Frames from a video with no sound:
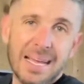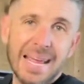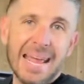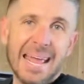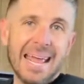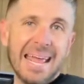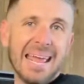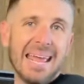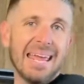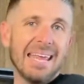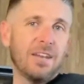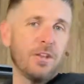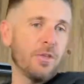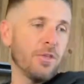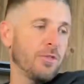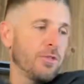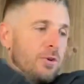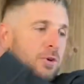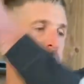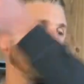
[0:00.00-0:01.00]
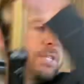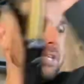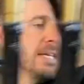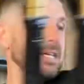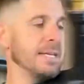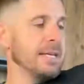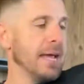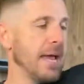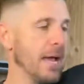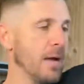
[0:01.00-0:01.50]
and
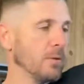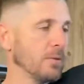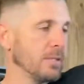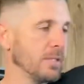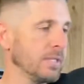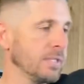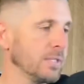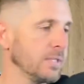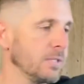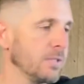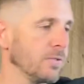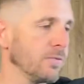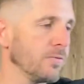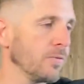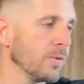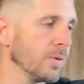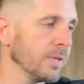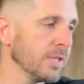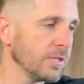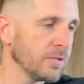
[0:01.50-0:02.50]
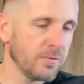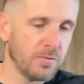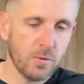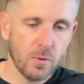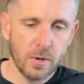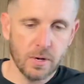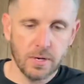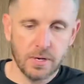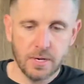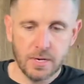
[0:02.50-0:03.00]
13 ounces for this
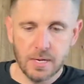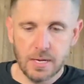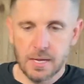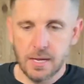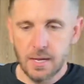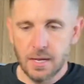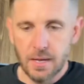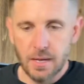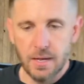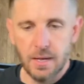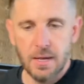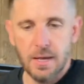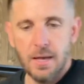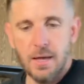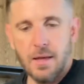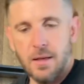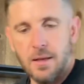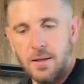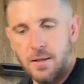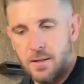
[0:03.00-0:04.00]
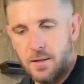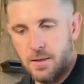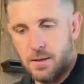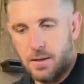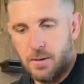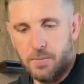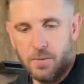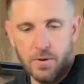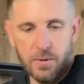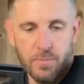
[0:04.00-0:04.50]
fork.
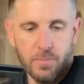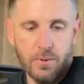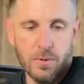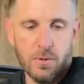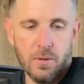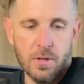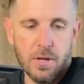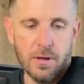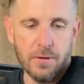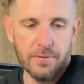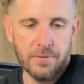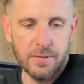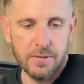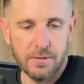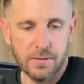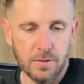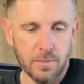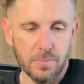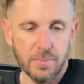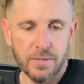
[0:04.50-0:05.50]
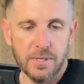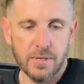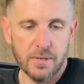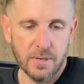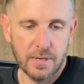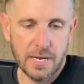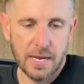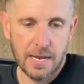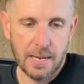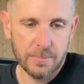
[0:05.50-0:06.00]
I'm gonna pull off these little
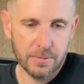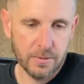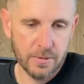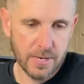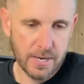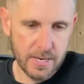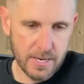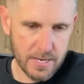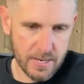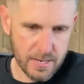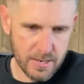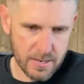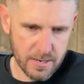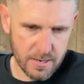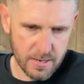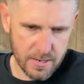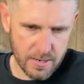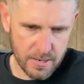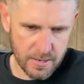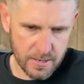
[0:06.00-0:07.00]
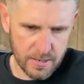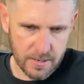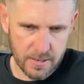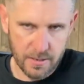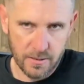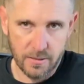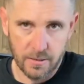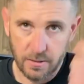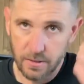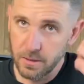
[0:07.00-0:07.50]
bleeder caps right here.
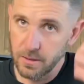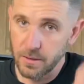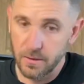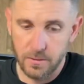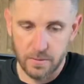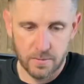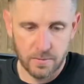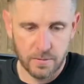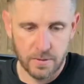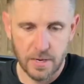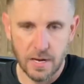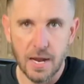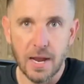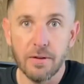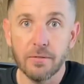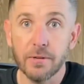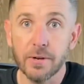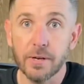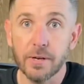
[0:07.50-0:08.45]
Every